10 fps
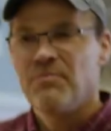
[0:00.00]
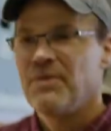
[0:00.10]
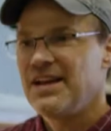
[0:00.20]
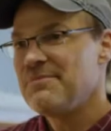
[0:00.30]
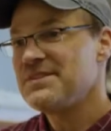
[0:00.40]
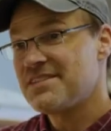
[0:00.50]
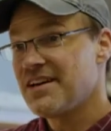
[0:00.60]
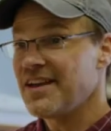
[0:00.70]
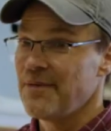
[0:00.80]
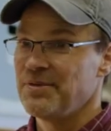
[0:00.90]
My name is
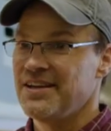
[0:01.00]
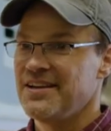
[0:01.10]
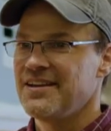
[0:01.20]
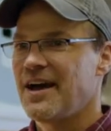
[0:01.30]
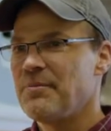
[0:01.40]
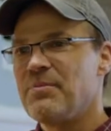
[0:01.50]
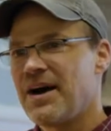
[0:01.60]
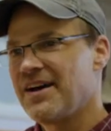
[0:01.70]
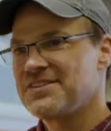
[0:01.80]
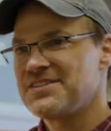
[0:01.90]
Doug Emlen. I'm a
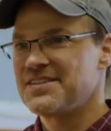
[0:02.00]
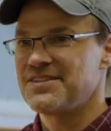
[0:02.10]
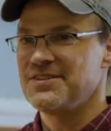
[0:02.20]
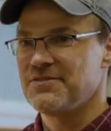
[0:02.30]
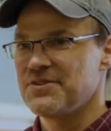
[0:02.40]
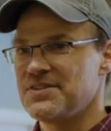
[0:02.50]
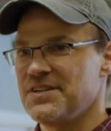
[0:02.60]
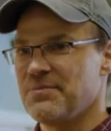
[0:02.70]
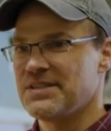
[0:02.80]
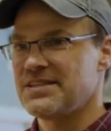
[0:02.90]
biologist at the
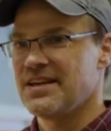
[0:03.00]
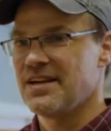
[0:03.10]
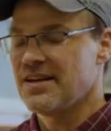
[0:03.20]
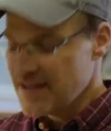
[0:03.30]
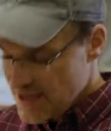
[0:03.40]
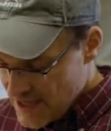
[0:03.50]
University of Montana,